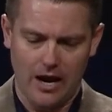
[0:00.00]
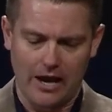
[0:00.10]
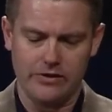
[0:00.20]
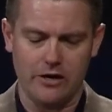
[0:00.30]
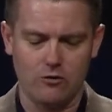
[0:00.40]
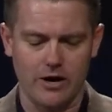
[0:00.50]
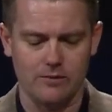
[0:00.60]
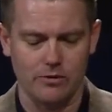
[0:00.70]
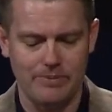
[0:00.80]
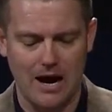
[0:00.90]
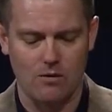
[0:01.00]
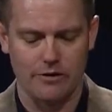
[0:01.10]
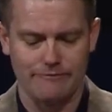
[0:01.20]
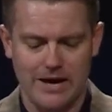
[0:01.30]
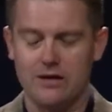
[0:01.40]
and the incredible power
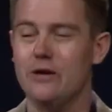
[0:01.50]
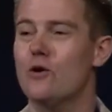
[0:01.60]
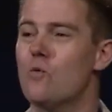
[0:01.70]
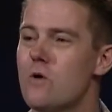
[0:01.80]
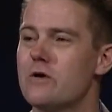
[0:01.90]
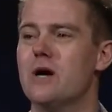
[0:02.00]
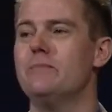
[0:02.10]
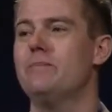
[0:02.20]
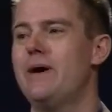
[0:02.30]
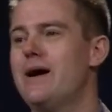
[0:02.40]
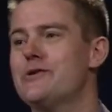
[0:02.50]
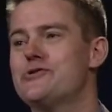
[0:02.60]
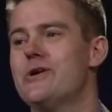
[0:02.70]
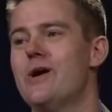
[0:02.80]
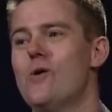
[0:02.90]
of making your word come to
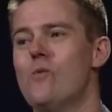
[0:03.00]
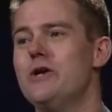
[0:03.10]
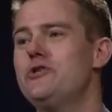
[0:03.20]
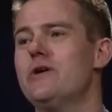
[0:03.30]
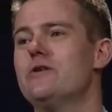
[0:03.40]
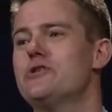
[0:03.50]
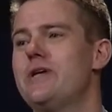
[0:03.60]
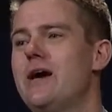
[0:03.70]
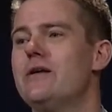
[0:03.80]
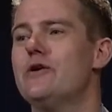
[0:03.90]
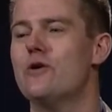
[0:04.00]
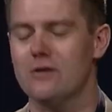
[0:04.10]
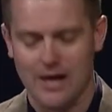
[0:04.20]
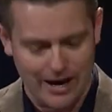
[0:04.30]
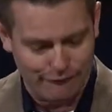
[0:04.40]
pass, once you understand it, your
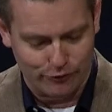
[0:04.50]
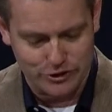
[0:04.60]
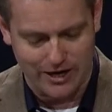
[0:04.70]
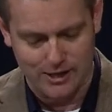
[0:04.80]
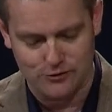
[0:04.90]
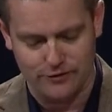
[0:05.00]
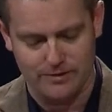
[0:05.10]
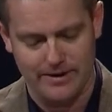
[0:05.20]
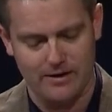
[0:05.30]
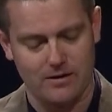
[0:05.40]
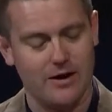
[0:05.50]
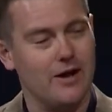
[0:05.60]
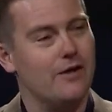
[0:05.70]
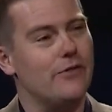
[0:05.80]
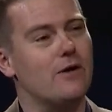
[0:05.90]
life will change for the better.
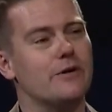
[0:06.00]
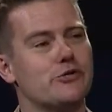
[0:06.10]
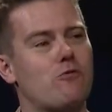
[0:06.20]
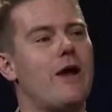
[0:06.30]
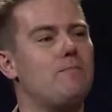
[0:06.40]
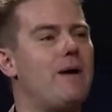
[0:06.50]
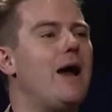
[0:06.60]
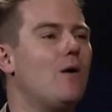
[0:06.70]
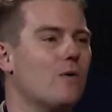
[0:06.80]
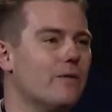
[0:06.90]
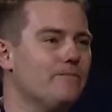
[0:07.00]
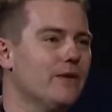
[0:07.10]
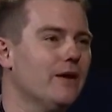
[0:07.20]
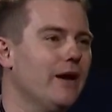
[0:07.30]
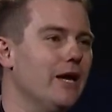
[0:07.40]
There is great power
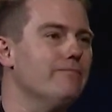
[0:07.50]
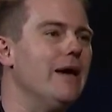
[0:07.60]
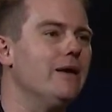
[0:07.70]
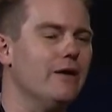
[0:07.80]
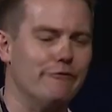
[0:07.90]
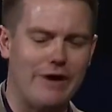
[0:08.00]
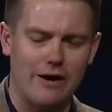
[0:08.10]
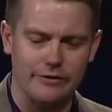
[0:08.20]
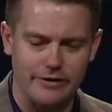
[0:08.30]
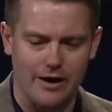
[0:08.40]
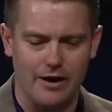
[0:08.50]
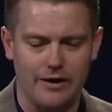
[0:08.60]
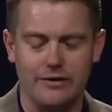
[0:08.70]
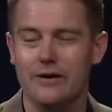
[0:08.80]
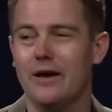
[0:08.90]
in making a vow to
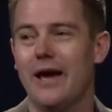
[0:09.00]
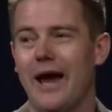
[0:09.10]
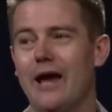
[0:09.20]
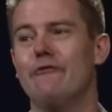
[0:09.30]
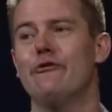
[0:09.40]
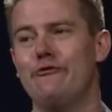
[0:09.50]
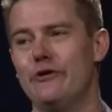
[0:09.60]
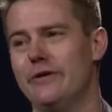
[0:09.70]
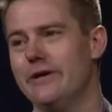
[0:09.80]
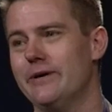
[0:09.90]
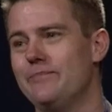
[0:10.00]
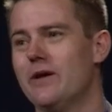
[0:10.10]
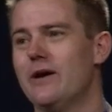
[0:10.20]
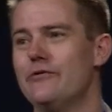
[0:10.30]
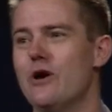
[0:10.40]
God and fulfilling it
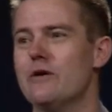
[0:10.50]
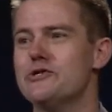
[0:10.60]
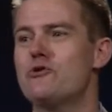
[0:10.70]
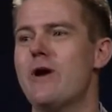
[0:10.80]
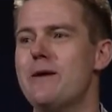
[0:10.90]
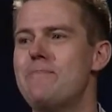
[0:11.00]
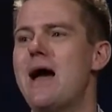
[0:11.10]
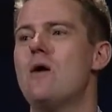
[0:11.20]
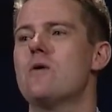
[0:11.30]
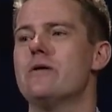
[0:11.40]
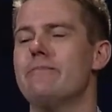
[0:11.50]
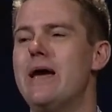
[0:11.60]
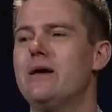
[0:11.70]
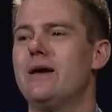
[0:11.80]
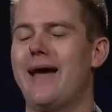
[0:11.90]
there is great power in
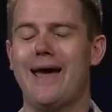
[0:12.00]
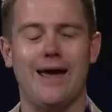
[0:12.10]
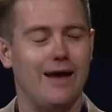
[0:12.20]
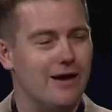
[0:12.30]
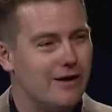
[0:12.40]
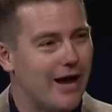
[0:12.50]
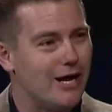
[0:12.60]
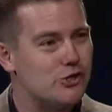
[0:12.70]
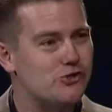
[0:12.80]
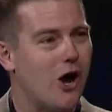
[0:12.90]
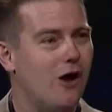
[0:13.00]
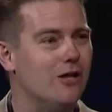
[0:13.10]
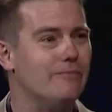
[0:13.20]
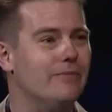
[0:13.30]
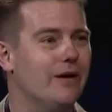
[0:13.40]
making a, a
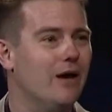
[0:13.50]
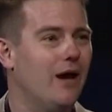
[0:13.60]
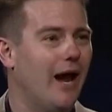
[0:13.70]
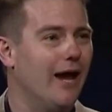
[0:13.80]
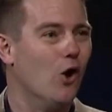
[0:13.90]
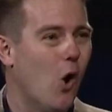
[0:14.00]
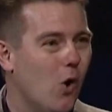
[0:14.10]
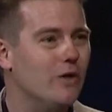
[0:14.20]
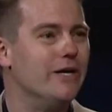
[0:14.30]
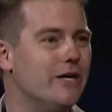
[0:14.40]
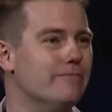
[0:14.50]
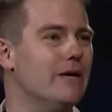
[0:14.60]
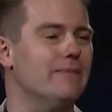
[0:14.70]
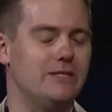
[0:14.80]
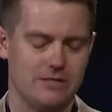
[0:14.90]
solemn and holy
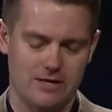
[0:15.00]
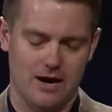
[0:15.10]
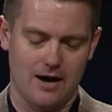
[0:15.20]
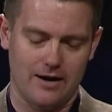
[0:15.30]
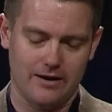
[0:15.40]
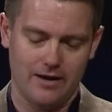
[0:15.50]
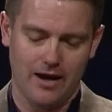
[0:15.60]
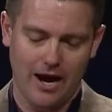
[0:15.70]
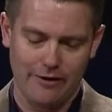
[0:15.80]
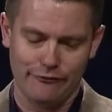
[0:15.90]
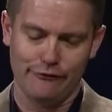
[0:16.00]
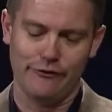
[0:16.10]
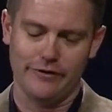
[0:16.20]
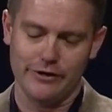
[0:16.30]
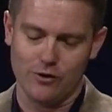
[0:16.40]
commitment to God and
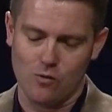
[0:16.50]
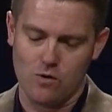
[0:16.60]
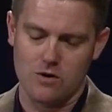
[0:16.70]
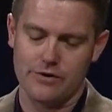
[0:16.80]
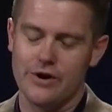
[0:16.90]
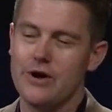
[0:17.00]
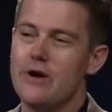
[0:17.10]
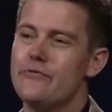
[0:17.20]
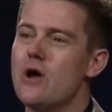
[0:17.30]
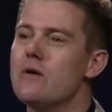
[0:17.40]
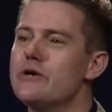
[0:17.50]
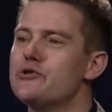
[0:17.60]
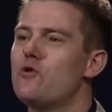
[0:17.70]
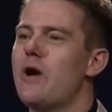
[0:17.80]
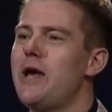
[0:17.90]
fulfilling your word. There
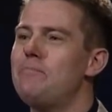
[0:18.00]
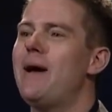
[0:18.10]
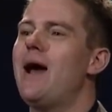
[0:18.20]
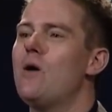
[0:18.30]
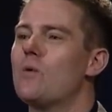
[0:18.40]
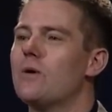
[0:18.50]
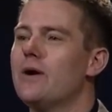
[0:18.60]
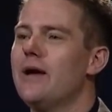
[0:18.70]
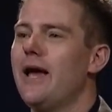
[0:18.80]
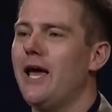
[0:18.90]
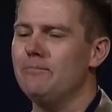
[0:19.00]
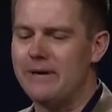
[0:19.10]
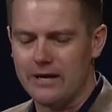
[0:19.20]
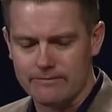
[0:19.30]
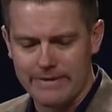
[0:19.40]
is great power in
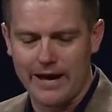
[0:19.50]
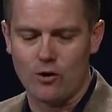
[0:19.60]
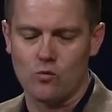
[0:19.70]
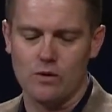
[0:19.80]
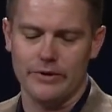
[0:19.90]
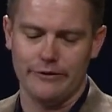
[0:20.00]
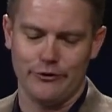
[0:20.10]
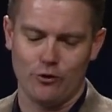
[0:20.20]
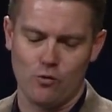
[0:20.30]
being a man or woman of your